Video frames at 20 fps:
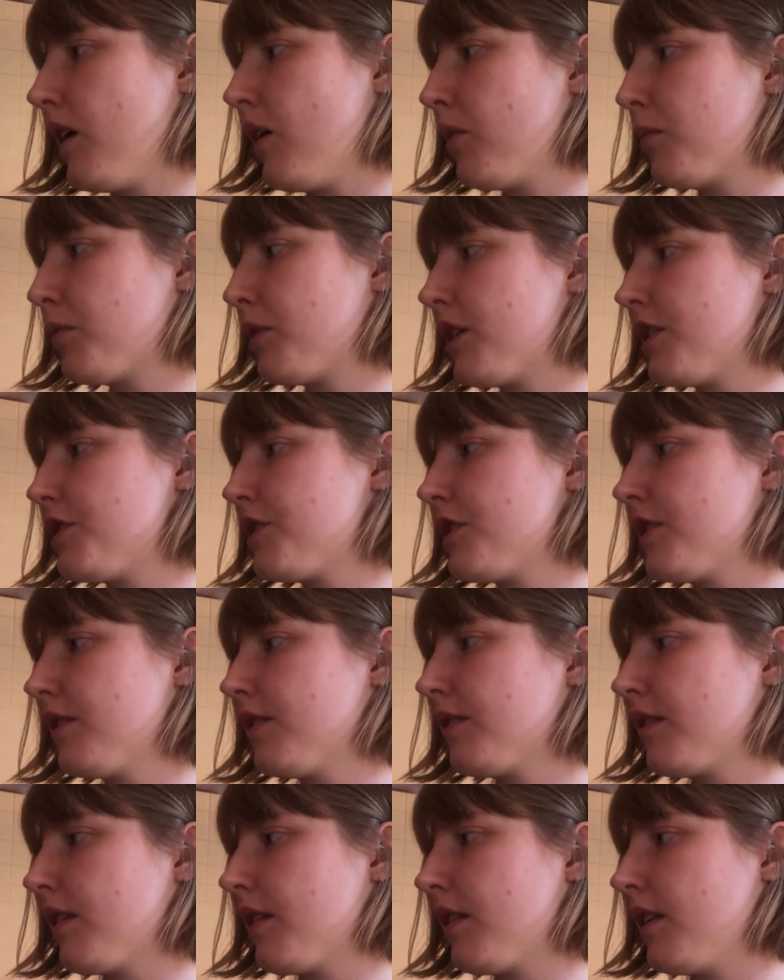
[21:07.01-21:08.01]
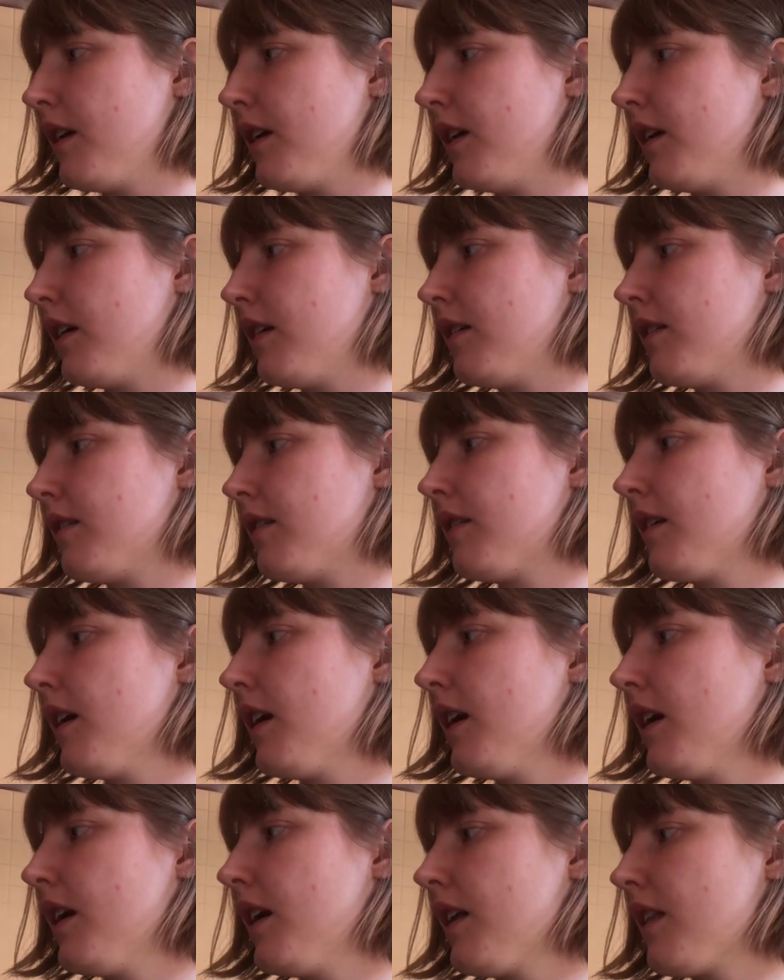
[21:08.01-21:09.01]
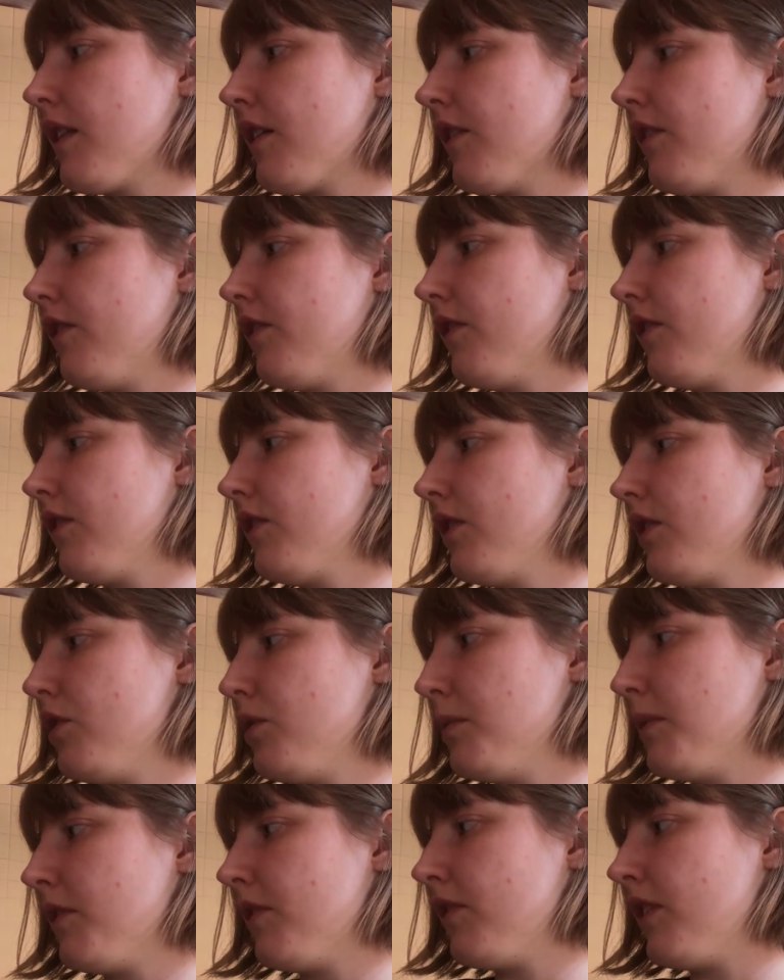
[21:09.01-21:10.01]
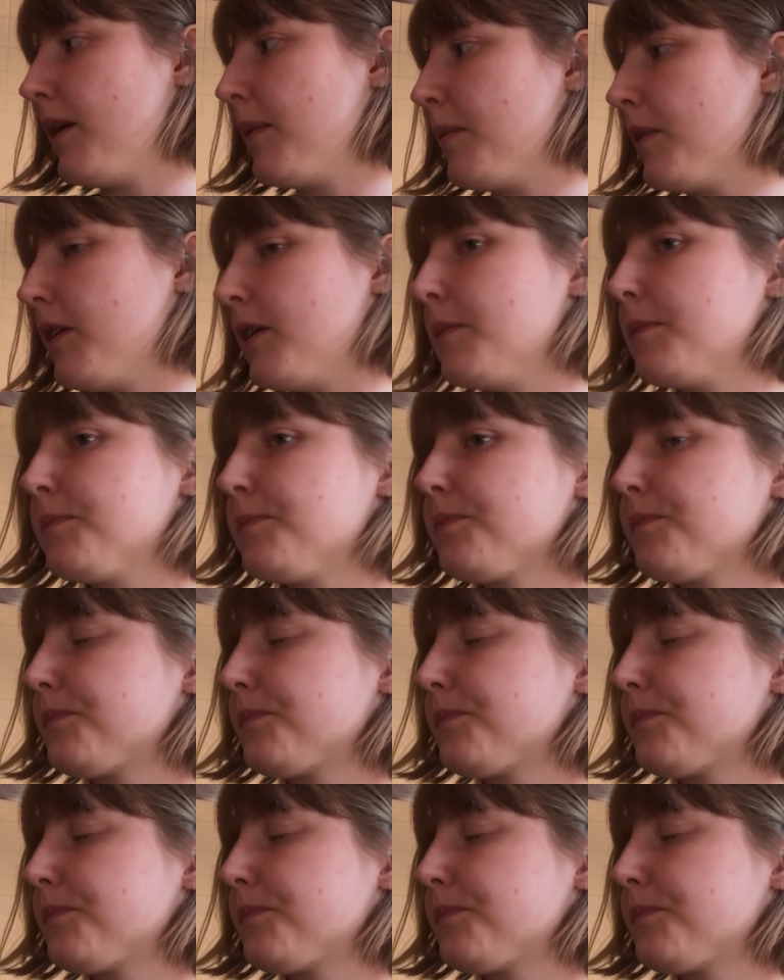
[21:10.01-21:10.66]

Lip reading: How precious a thing is the human family.